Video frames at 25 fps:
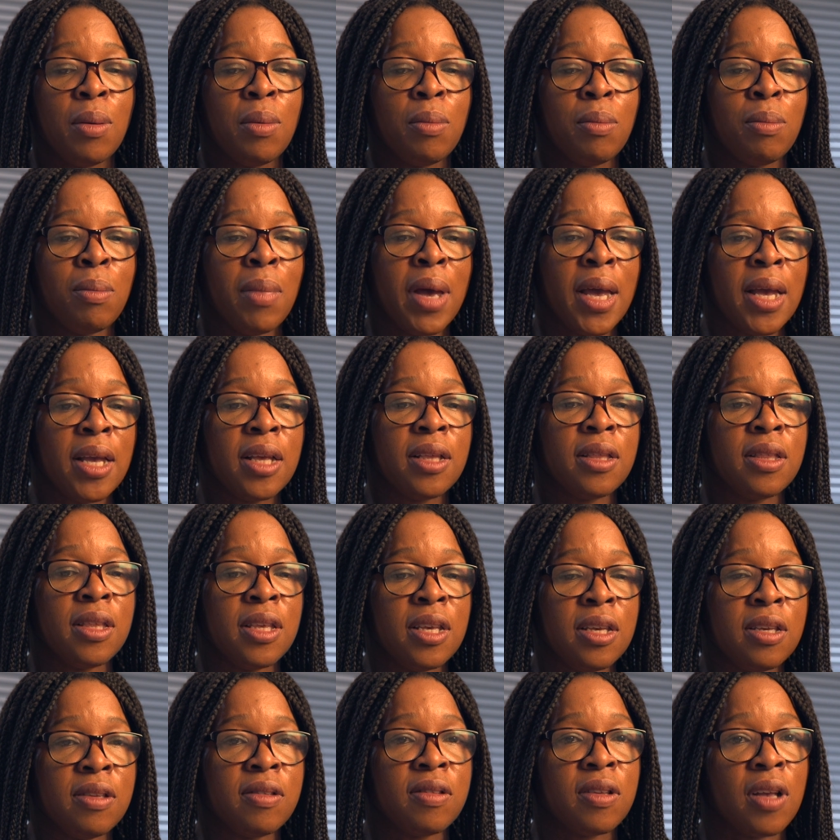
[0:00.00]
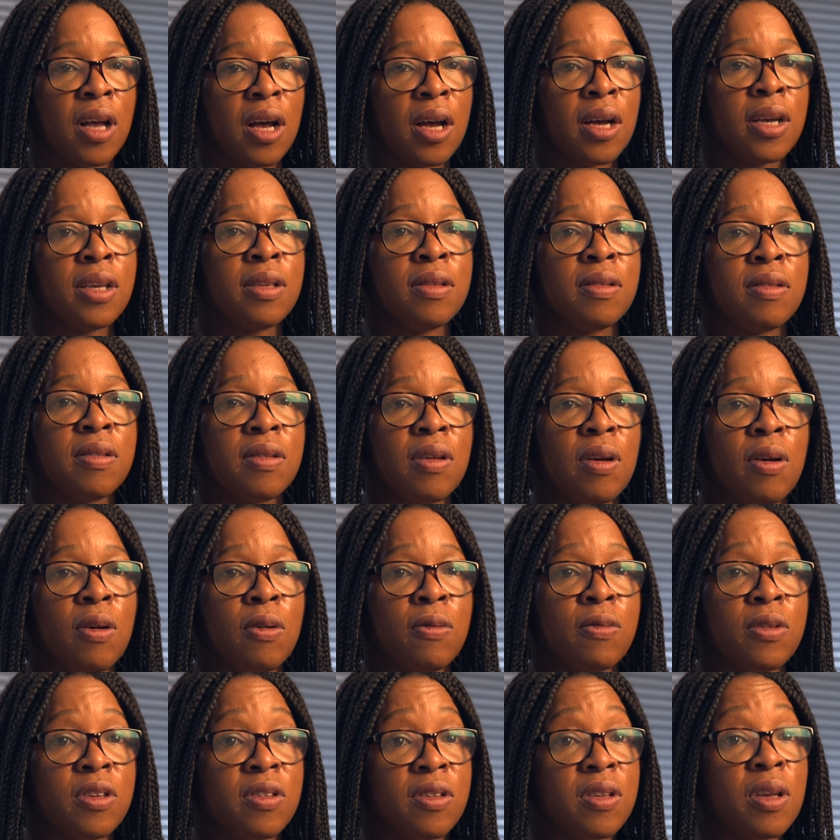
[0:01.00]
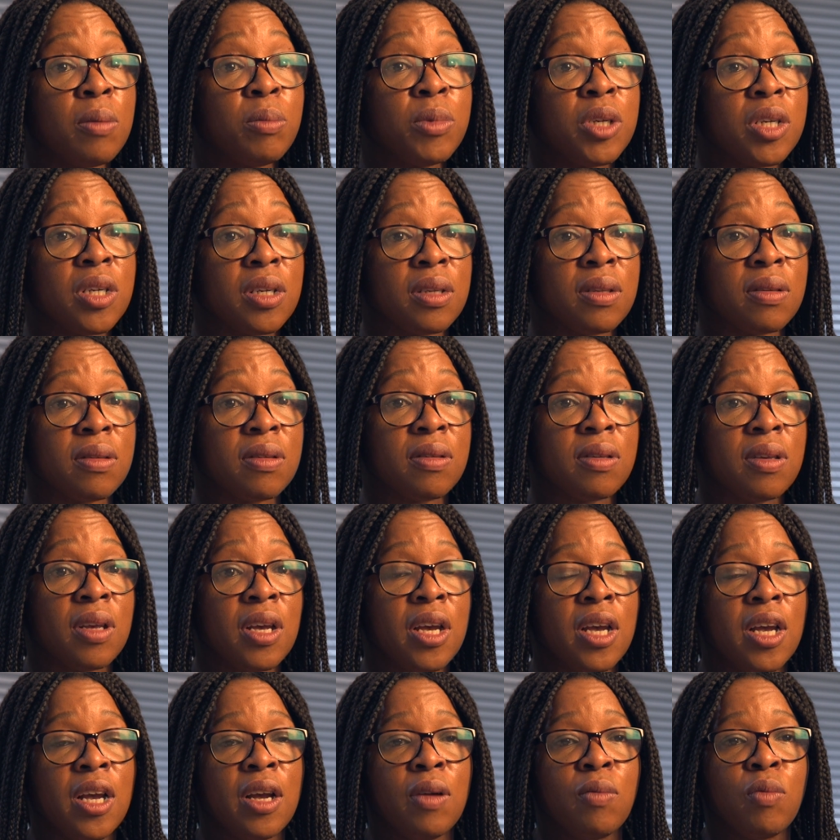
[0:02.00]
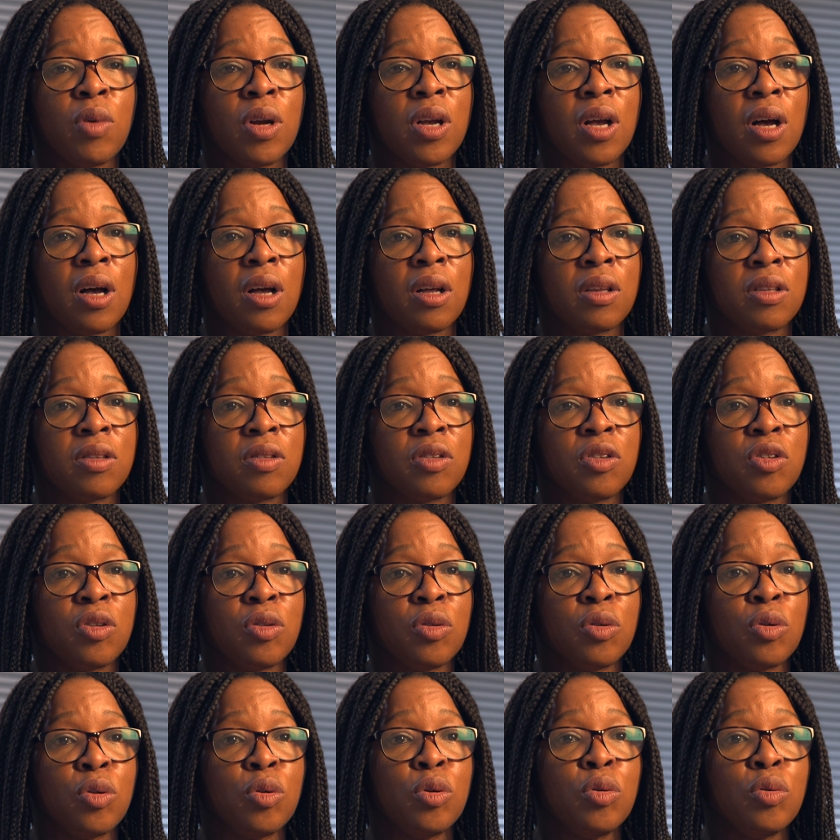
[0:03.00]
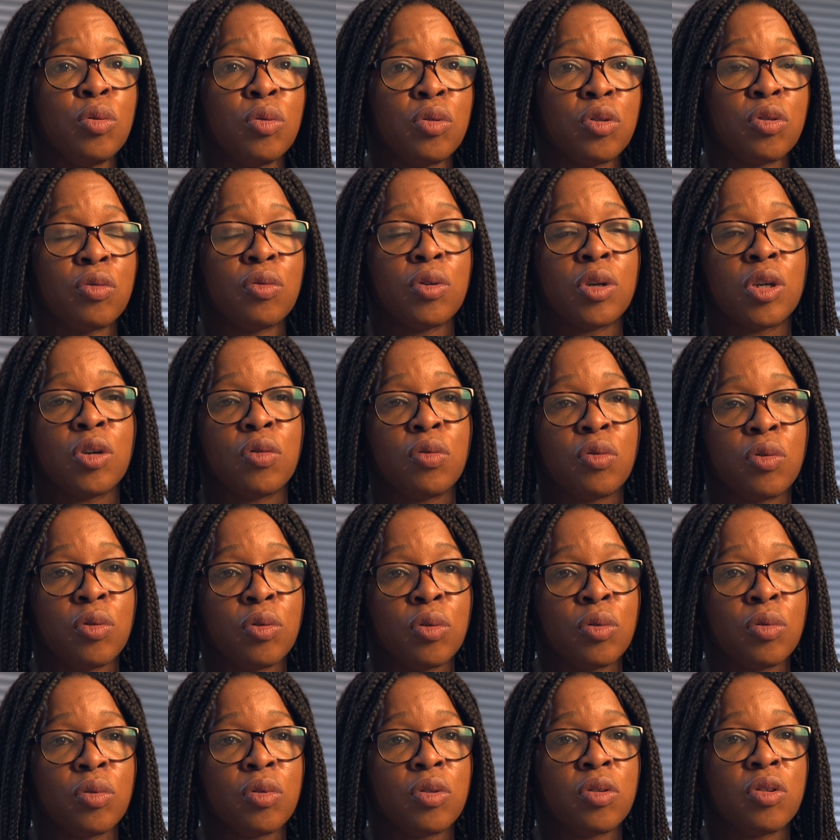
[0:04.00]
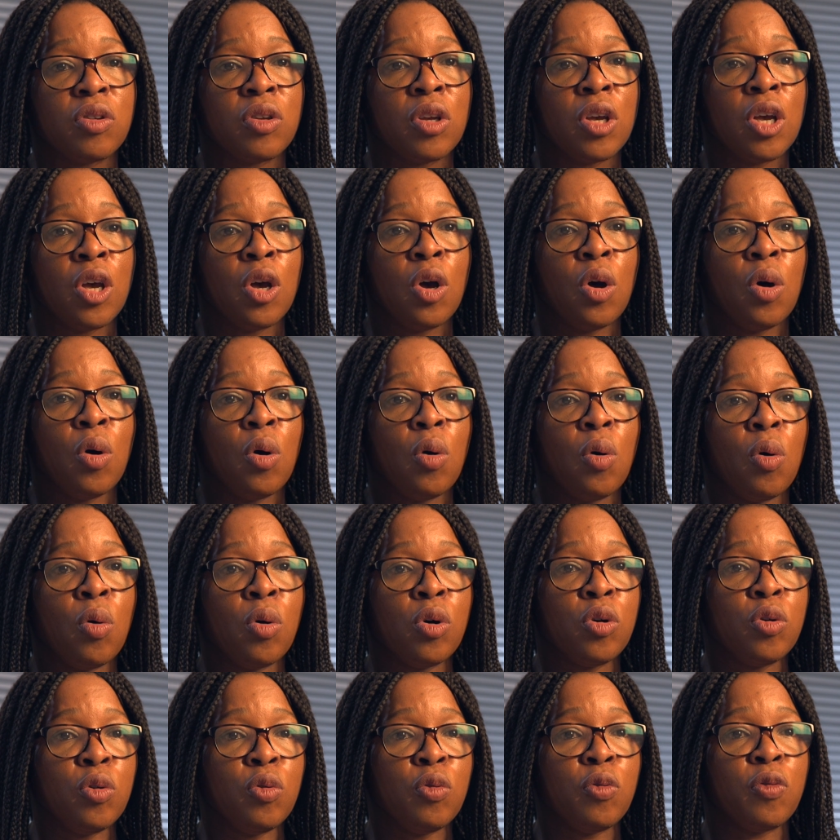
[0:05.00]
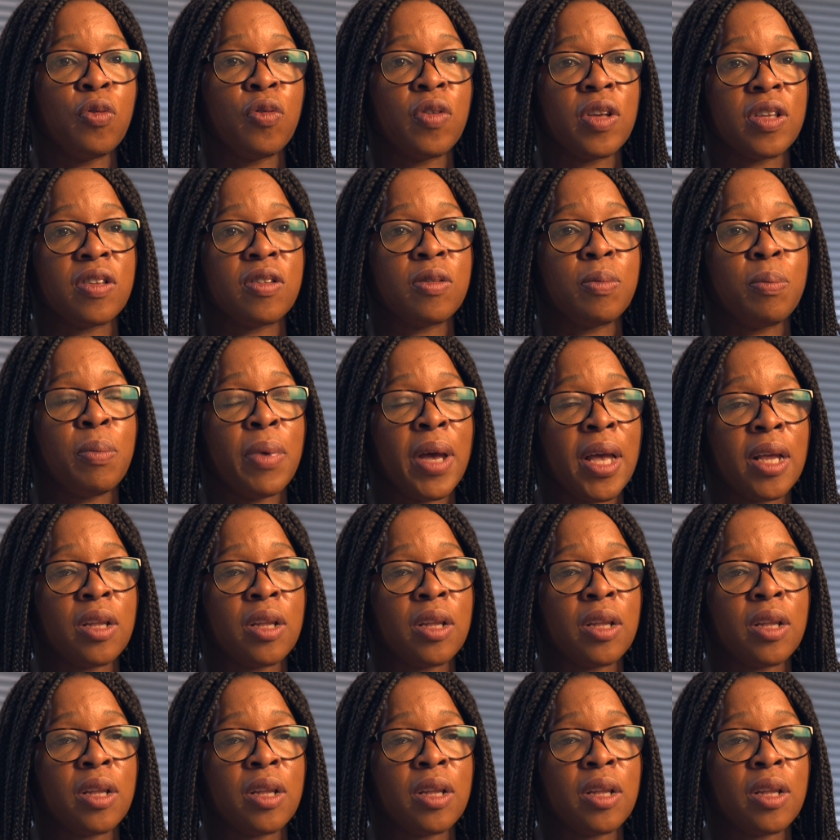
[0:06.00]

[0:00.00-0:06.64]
make these kinds of assumptions in regard to who to recruit or who fits